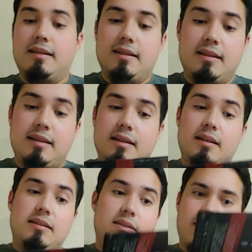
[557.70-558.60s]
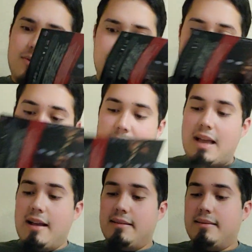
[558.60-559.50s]
So, that
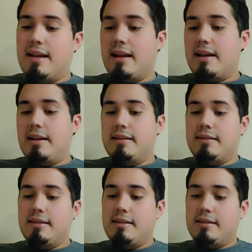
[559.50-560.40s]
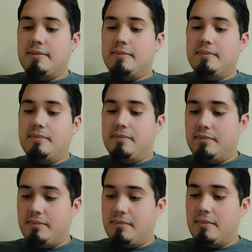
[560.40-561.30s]
kind of sucked.
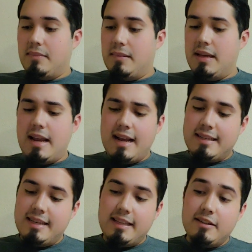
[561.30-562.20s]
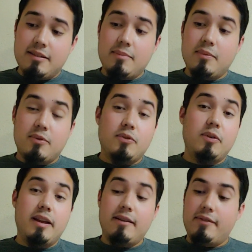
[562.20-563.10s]
And like I said, there's some creative
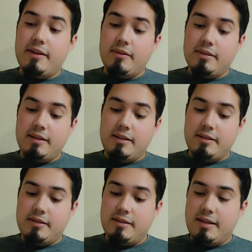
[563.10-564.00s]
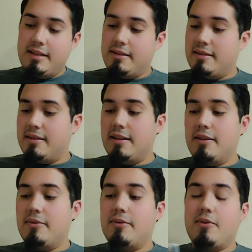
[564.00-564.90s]
kills in here. It's a little
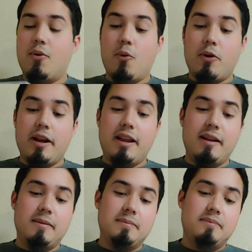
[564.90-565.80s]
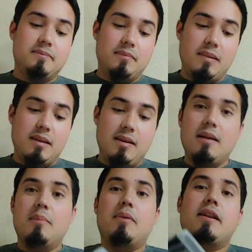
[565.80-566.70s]
corny. But out
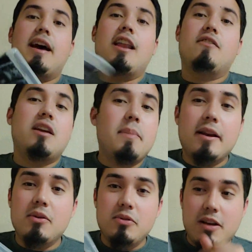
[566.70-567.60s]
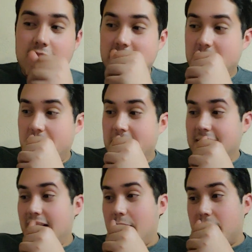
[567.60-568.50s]
of everybody who's gone to space,
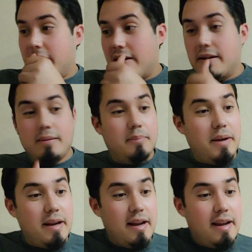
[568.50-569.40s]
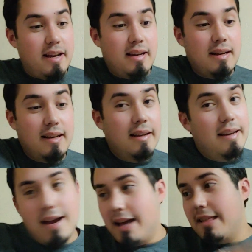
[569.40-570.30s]
Leprechaun, Pinhead, I thought
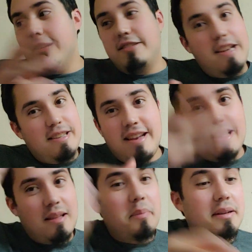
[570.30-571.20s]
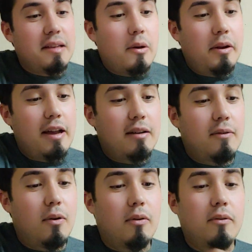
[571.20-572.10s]
Jason had the best outing out of all of them.